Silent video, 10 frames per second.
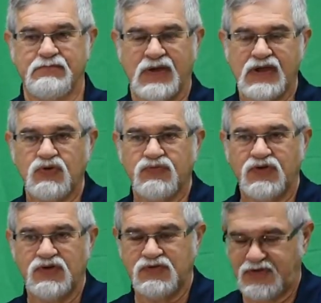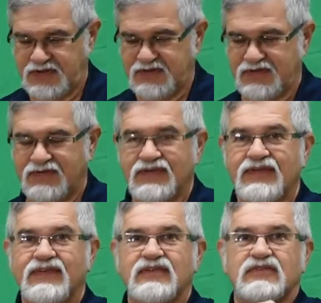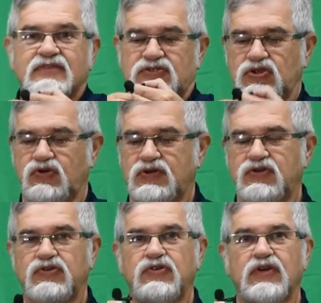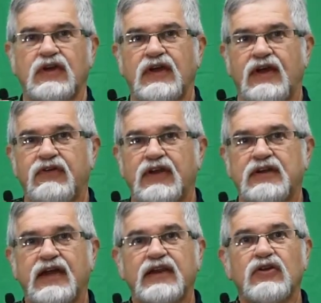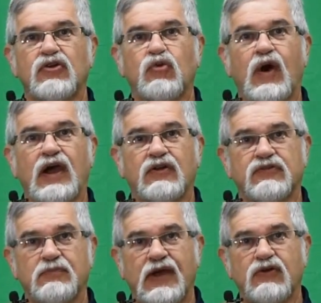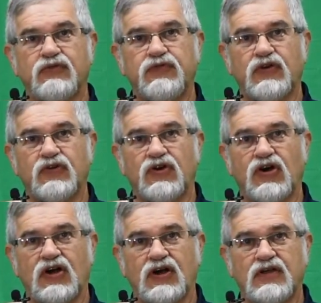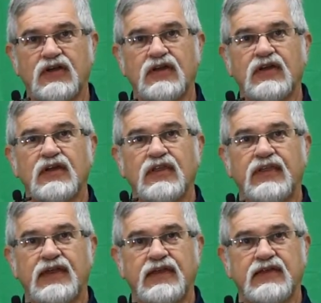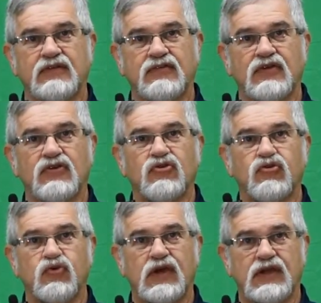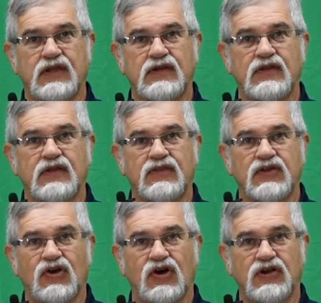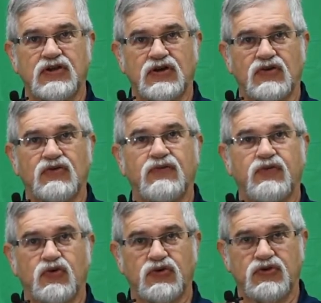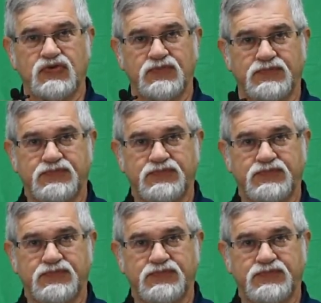microphone. If I can show it to you, I've got a tiny little wireless microphone on that is creating the audio for you.